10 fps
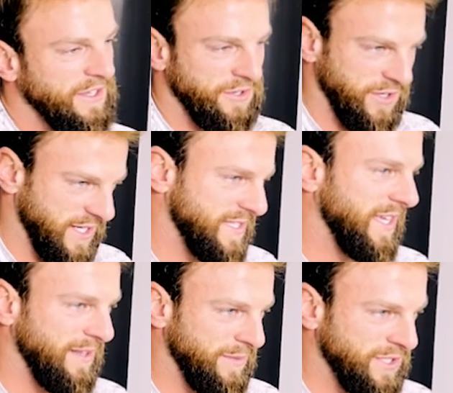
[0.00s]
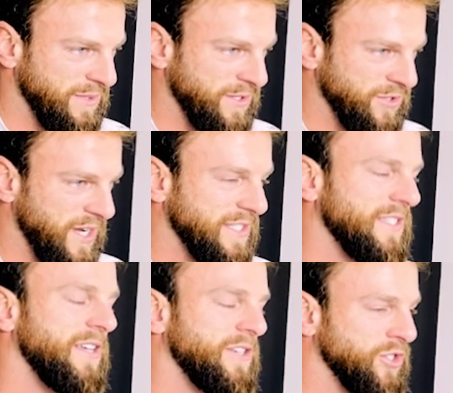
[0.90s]
you're gonna send them the gym address.
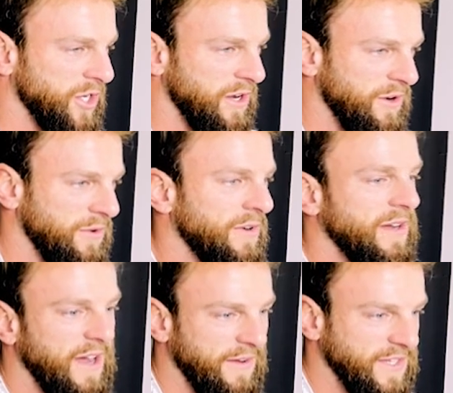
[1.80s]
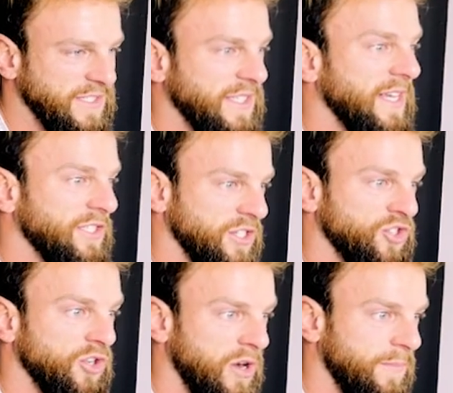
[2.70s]
So obviously that's gonna
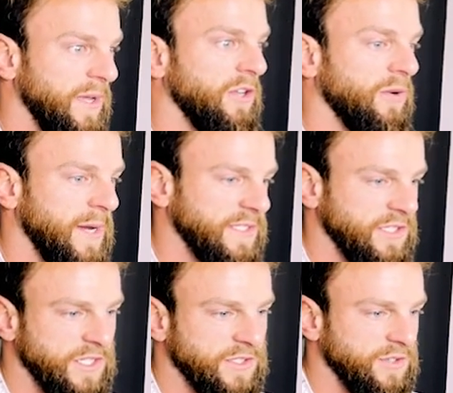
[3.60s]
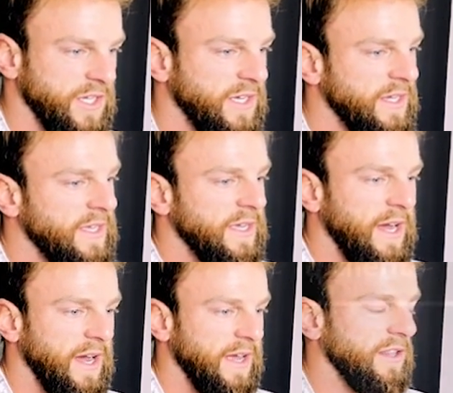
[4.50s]
show up in your message history.
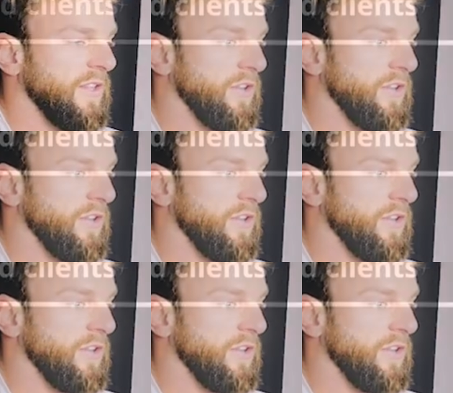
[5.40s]
And then